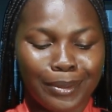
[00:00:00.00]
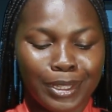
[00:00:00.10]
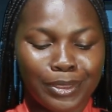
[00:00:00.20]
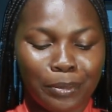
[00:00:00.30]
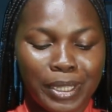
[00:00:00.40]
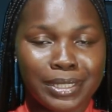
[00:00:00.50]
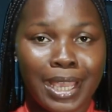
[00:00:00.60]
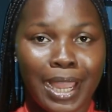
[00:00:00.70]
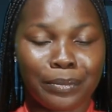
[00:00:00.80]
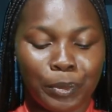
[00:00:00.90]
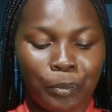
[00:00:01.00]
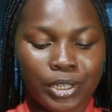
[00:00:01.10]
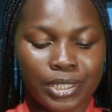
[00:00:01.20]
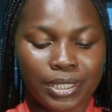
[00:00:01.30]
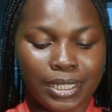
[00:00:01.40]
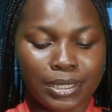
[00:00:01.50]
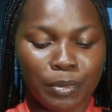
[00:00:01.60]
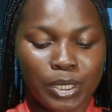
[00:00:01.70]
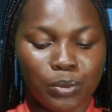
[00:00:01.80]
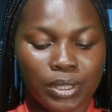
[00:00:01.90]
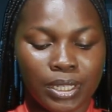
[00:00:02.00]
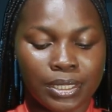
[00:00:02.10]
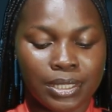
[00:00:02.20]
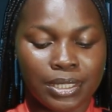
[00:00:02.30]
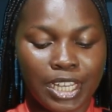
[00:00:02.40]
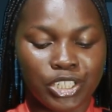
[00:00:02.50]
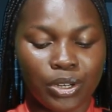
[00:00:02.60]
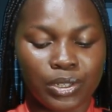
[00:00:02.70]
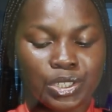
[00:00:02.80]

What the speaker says: In the meantime, the president met with its national